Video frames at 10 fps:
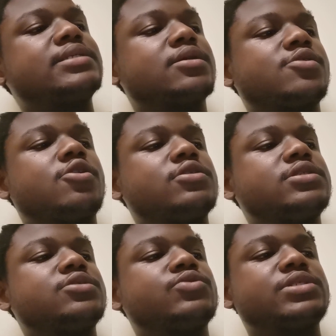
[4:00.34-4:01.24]
AI
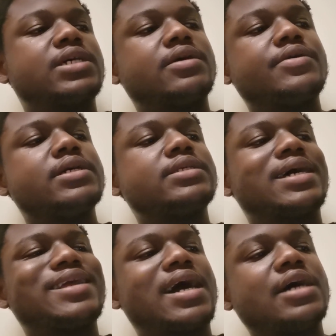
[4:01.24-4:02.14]
technology to generate
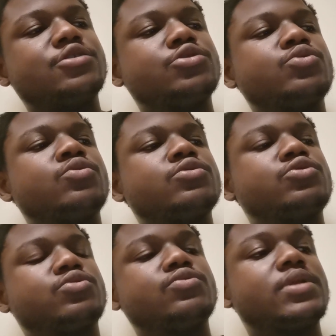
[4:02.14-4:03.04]
and undo
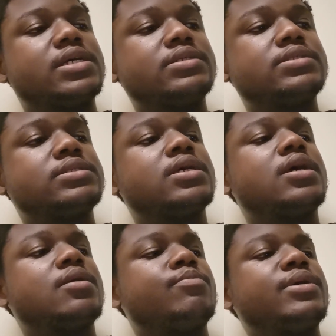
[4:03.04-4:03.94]
to-do lists
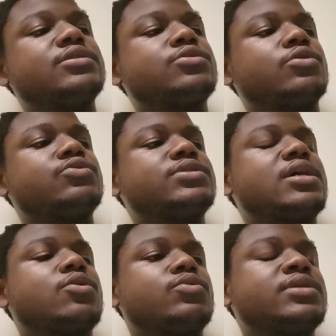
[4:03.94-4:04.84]
based on
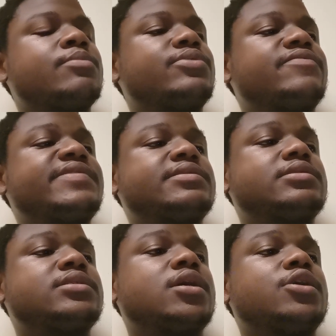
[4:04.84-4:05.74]
user goals and
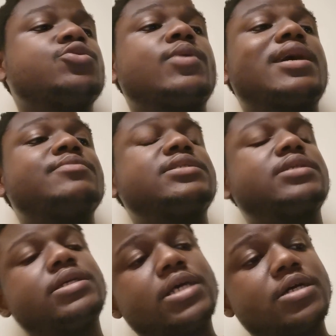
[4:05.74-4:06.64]
preferences. So what I'm
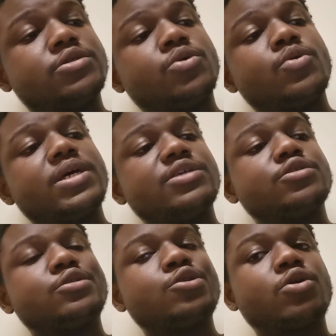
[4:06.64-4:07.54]
seeing here though
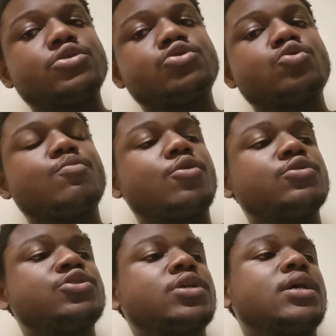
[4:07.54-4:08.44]
is not so
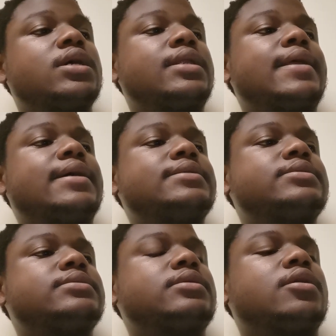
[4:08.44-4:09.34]
much
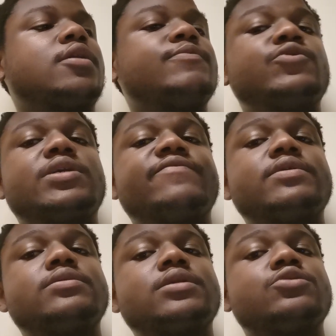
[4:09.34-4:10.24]
that you give
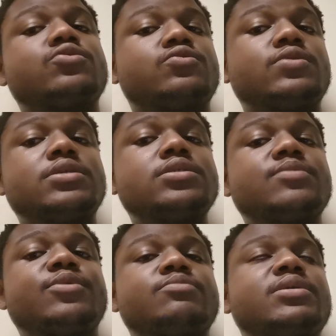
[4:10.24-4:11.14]
it a to-do
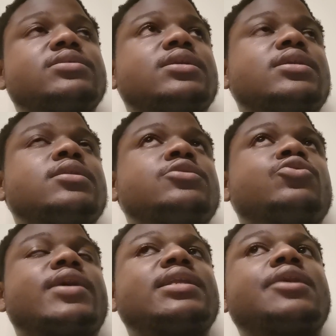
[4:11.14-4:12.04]
list, but basically
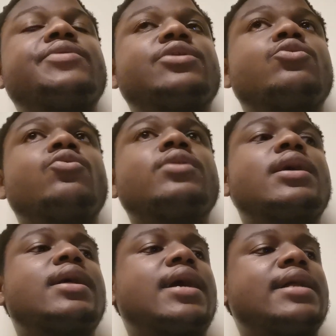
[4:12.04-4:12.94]
you write down a goal
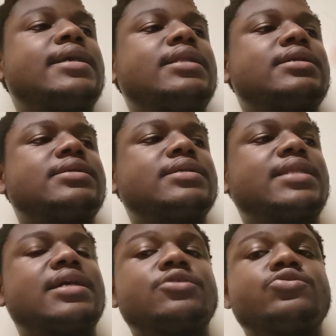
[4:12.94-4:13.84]
and then it
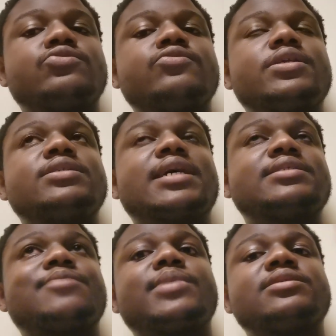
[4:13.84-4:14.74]
creates like a to-do list,
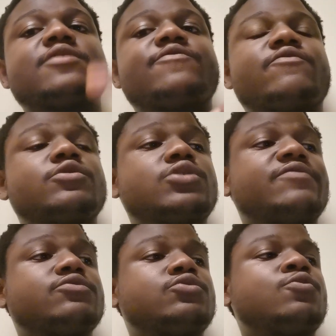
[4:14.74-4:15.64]
like step by step of what you
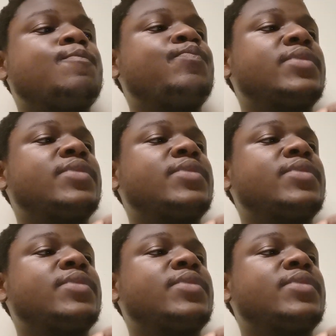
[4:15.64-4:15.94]
have to do,